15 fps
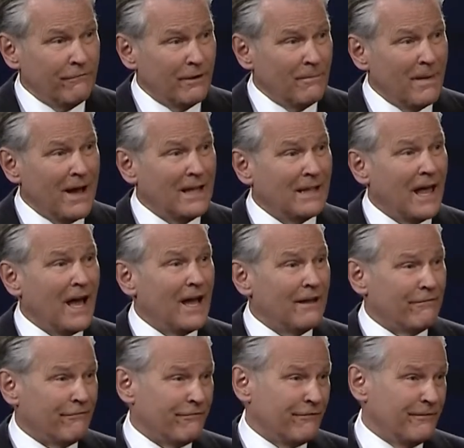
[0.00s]
For my
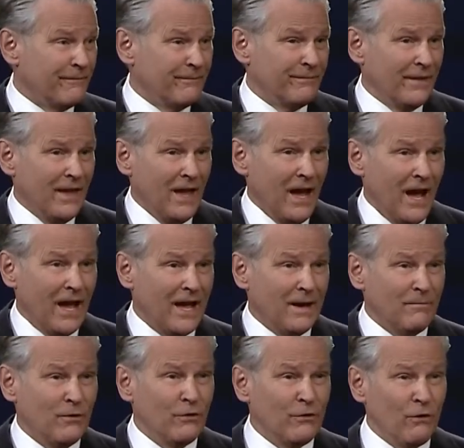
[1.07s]
life. For my life. I
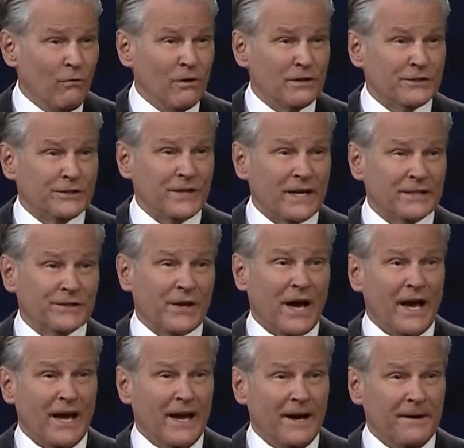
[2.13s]
am who the Word says
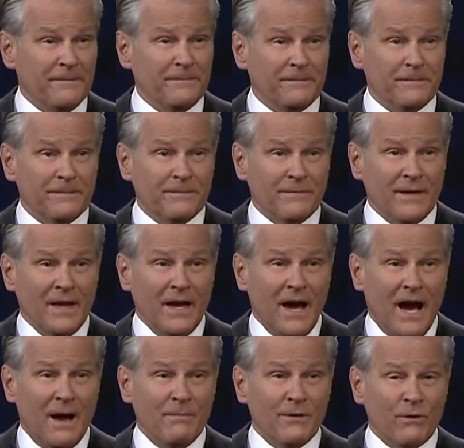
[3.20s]
I am. I am
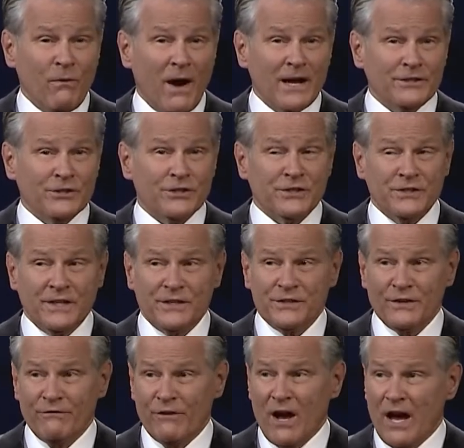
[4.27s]
the I'm the righteousness
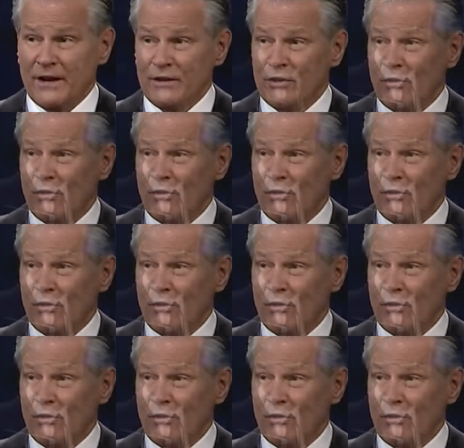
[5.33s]
of God in